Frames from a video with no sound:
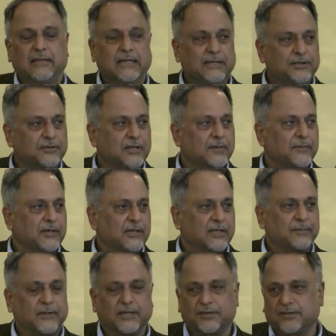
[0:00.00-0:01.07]
He described
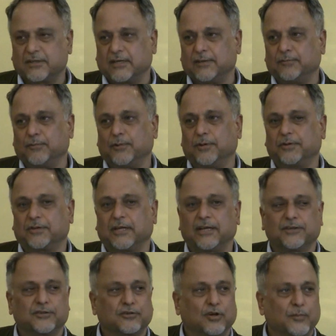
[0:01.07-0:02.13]
India-Pakistan wars
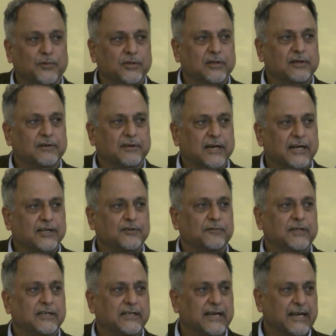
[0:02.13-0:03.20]
as communal riots
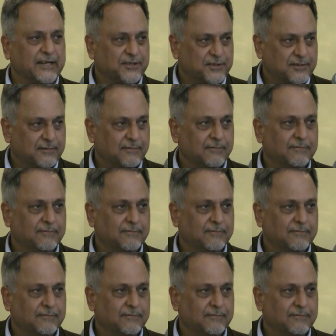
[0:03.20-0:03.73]
with tanks,